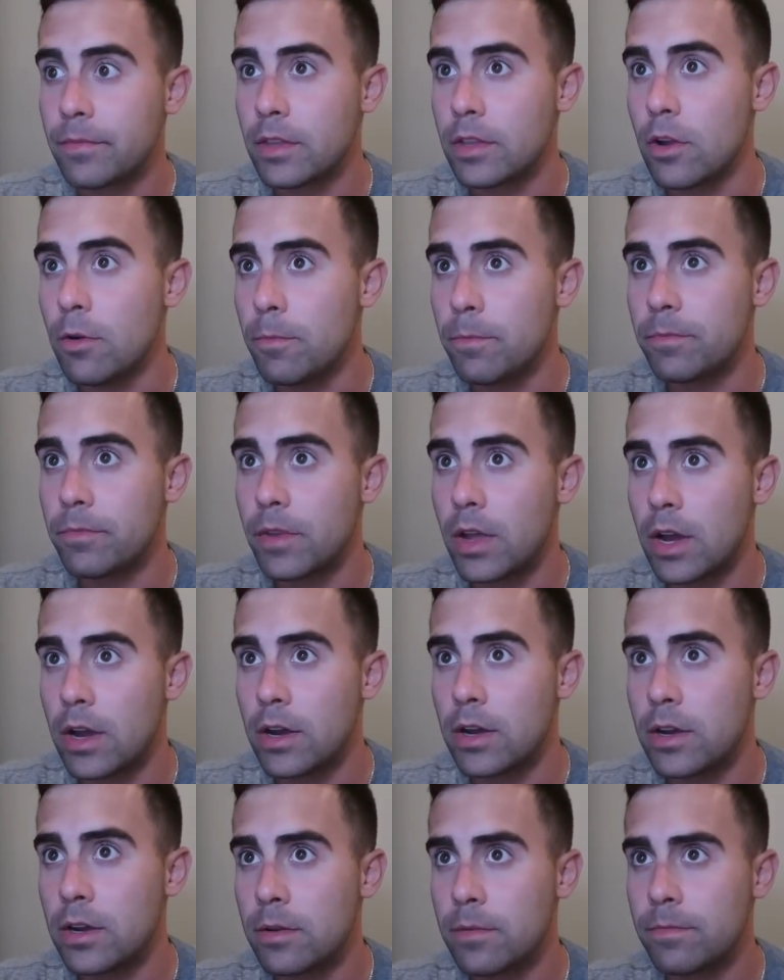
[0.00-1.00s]
Nope.
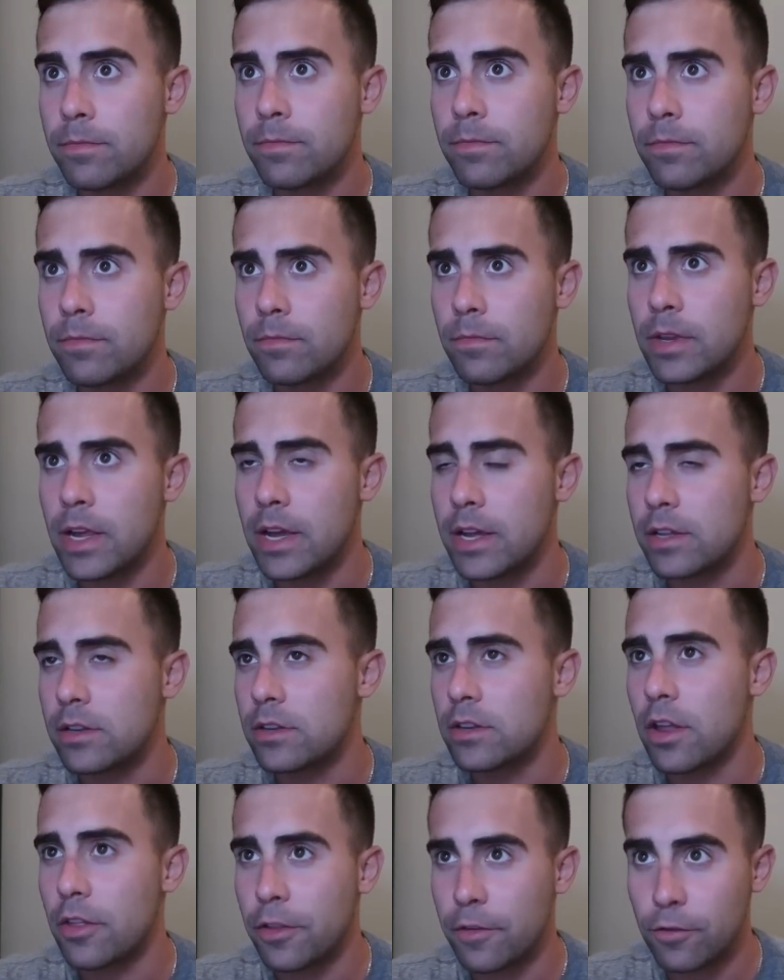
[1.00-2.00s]
Um, yeah,
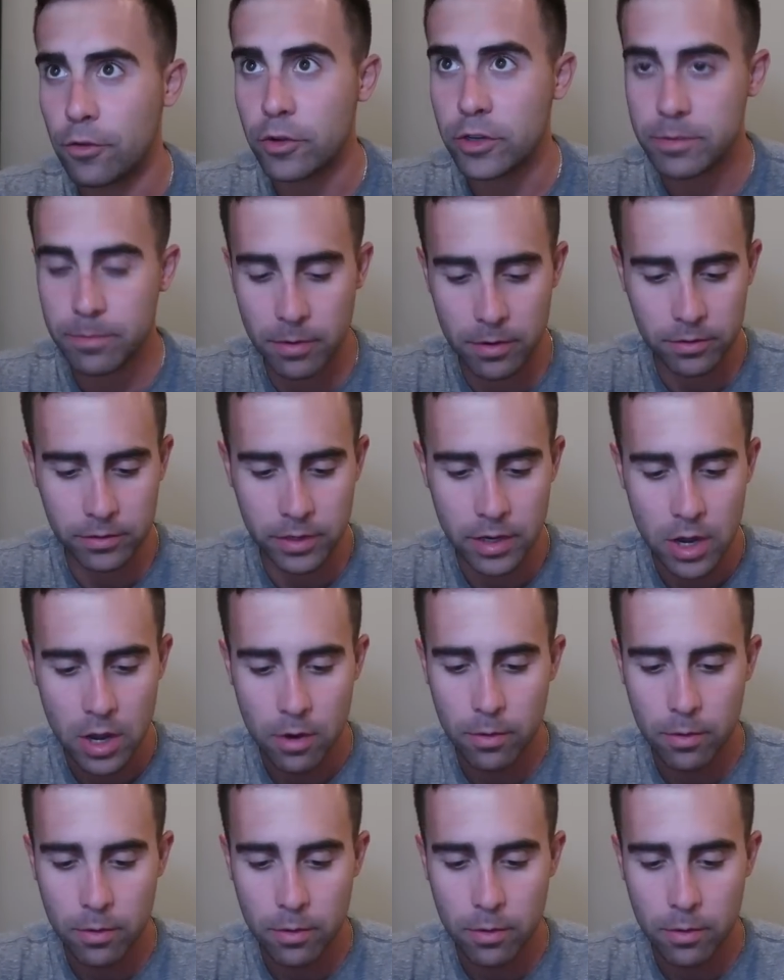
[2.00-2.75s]
nothing for Chris Mullin.